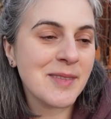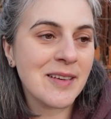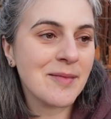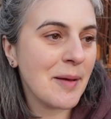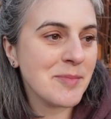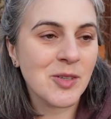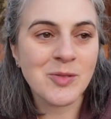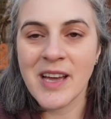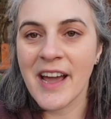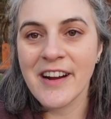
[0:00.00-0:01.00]
I'm so
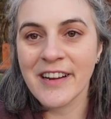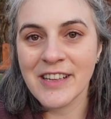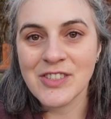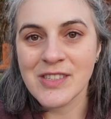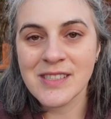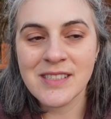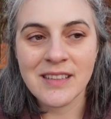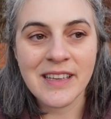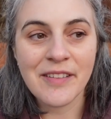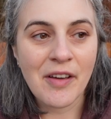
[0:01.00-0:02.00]
tired I just
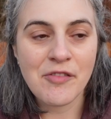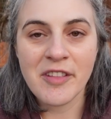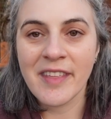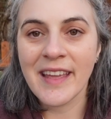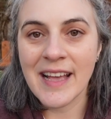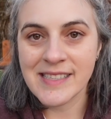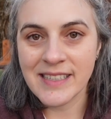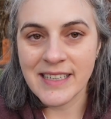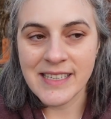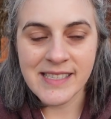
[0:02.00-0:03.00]
leave everything as
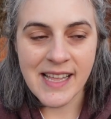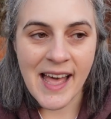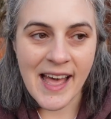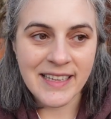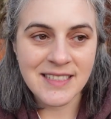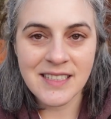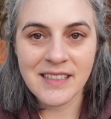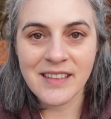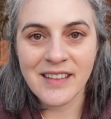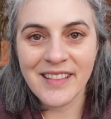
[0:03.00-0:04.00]
it is, and
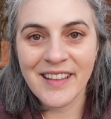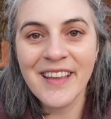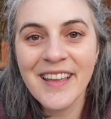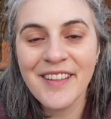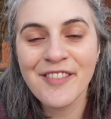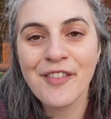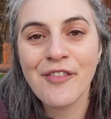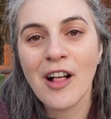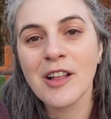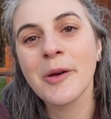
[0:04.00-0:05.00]
the
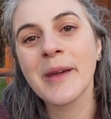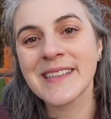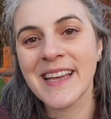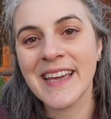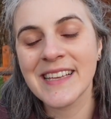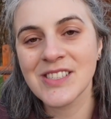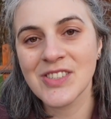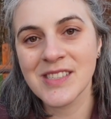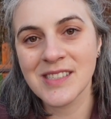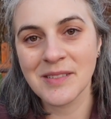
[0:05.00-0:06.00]
following day is
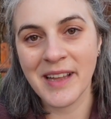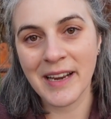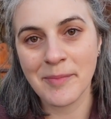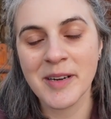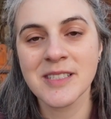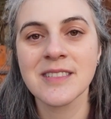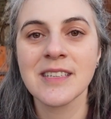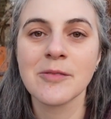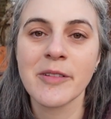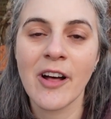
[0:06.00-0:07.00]
just a nightmare to
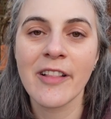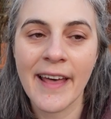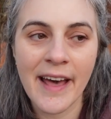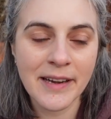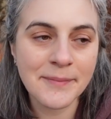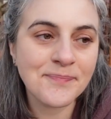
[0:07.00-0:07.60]
deal with all that.